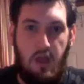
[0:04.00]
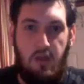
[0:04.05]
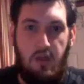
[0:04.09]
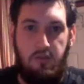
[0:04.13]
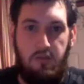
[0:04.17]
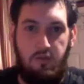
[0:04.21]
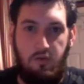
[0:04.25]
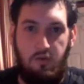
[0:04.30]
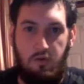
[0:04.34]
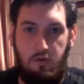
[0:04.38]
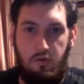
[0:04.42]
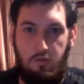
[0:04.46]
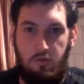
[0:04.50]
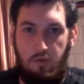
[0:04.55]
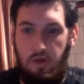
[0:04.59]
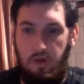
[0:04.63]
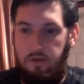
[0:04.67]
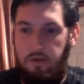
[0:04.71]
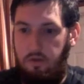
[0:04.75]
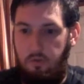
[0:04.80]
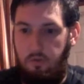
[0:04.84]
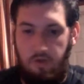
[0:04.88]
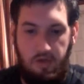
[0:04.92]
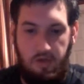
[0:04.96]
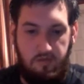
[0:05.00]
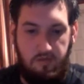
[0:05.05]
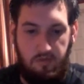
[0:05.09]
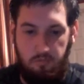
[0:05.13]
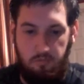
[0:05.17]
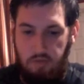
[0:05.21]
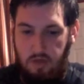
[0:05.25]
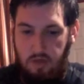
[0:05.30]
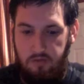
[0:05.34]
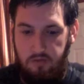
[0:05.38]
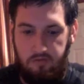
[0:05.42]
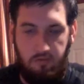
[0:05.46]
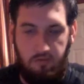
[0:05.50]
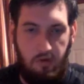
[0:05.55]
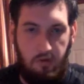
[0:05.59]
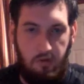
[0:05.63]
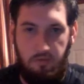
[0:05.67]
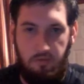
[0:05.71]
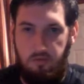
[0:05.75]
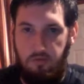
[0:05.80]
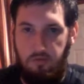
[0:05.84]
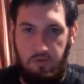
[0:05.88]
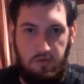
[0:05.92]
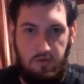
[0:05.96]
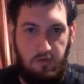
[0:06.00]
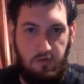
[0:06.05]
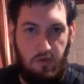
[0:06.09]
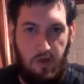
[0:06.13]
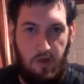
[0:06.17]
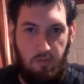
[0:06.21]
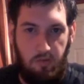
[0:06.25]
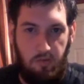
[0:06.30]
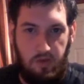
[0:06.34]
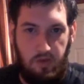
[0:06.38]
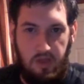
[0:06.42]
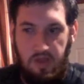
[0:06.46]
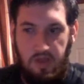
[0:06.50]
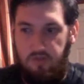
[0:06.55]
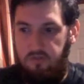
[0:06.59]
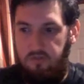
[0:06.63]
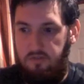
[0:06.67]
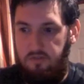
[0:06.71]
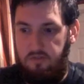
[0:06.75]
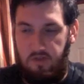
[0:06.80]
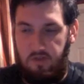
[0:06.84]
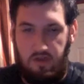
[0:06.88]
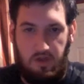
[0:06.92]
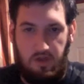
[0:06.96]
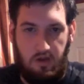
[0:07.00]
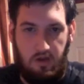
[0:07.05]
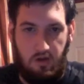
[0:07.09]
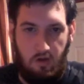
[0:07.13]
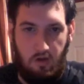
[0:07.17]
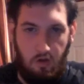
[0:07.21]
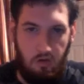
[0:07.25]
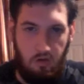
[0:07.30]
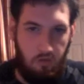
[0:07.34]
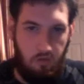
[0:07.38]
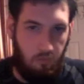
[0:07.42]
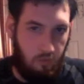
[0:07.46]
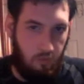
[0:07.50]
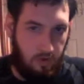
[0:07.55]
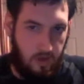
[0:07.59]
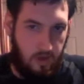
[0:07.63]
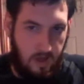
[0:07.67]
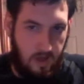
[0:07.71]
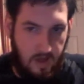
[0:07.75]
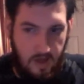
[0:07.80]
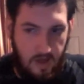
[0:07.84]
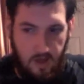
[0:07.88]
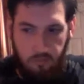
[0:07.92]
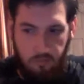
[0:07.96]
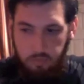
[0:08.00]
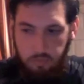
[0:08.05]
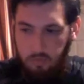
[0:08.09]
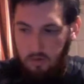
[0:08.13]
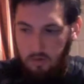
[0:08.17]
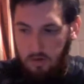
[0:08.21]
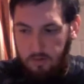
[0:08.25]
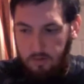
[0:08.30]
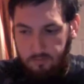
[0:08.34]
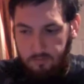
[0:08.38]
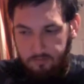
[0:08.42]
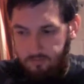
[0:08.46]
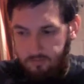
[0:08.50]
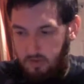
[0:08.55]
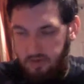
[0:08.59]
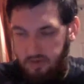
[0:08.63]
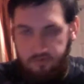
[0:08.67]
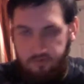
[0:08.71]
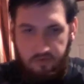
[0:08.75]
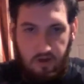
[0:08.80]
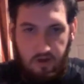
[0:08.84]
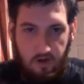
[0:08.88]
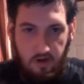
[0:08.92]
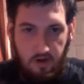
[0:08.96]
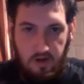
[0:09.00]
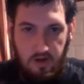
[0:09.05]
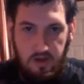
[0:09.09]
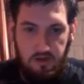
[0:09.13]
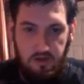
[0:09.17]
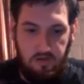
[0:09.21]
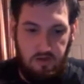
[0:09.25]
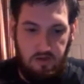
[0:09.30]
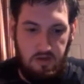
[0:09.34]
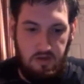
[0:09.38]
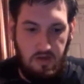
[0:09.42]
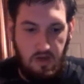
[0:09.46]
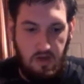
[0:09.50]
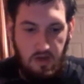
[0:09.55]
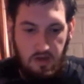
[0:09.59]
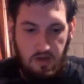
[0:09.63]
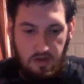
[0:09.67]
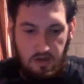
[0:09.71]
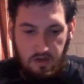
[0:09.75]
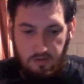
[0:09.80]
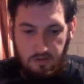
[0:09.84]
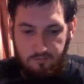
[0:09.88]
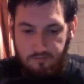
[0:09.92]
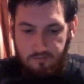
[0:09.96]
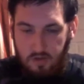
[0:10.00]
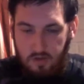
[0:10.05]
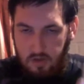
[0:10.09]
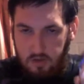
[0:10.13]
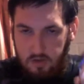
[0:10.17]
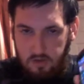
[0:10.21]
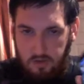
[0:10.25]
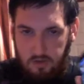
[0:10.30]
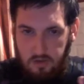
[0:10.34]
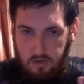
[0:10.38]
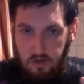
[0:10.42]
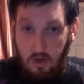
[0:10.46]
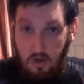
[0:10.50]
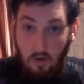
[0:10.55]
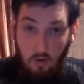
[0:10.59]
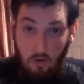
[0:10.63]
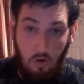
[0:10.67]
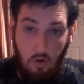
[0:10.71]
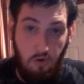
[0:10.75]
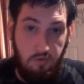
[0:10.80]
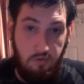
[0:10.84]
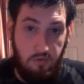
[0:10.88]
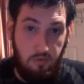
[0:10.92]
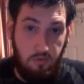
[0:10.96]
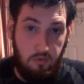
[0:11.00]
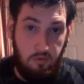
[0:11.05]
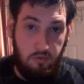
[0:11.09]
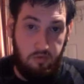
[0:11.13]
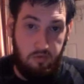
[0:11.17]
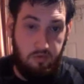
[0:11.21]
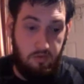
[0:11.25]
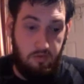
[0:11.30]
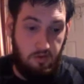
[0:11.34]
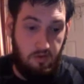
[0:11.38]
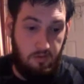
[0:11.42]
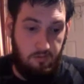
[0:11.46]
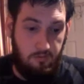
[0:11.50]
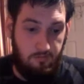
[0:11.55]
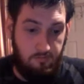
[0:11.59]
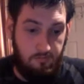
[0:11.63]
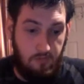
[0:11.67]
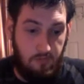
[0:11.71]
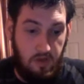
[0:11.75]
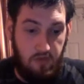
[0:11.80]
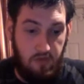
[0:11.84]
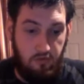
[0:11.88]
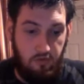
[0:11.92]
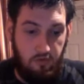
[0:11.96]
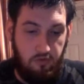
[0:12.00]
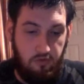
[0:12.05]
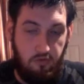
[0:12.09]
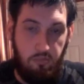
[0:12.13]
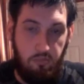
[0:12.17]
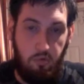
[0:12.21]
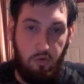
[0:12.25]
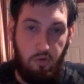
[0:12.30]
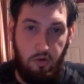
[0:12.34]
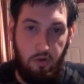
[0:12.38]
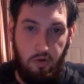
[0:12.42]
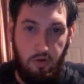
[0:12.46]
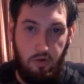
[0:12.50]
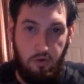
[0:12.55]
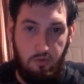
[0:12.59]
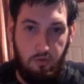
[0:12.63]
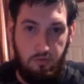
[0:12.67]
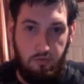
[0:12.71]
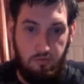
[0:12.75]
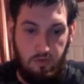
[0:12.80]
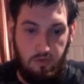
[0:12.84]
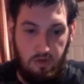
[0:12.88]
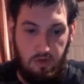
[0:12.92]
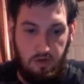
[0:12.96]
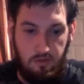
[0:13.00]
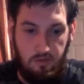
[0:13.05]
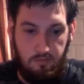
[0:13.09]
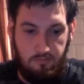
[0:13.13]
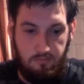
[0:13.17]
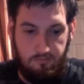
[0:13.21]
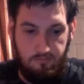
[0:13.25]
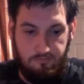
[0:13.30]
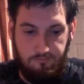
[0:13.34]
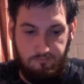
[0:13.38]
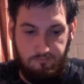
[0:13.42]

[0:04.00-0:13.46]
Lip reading: so I don't have to bounce around between two applications. I get it all in one app. It's very easy. Now, hopefully with Android 2.0,